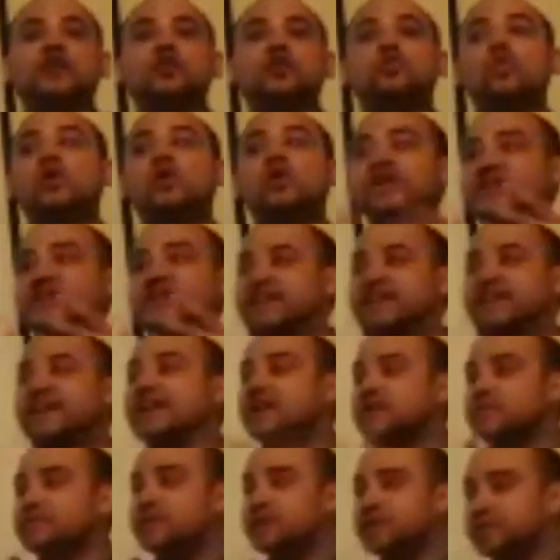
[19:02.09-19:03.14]
in going and
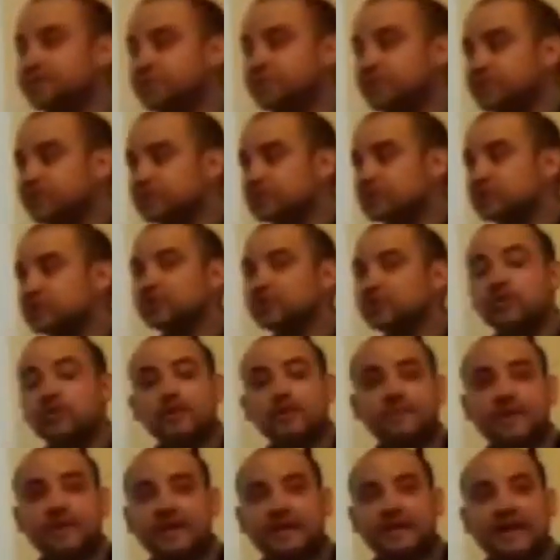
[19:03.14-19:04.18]
getting people to know
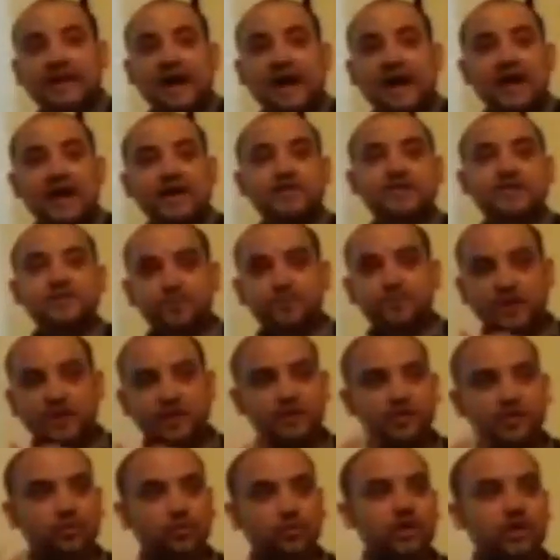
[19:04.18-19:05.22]
about god and spreading
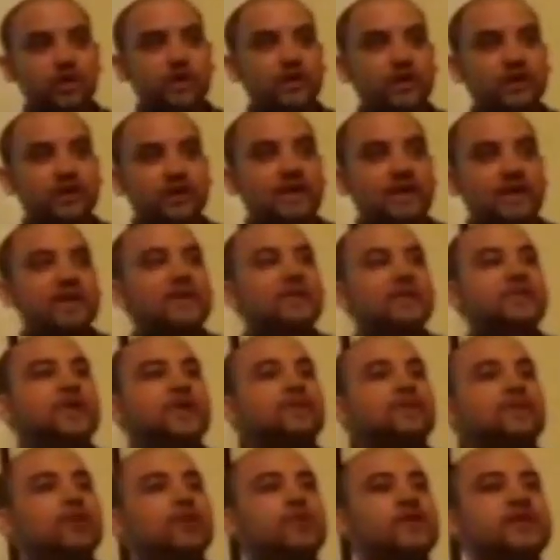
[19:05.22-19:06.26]
the word their
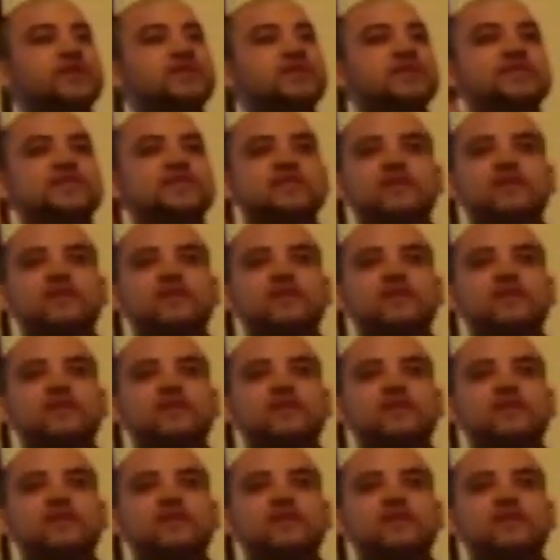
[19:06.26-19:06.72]
focus is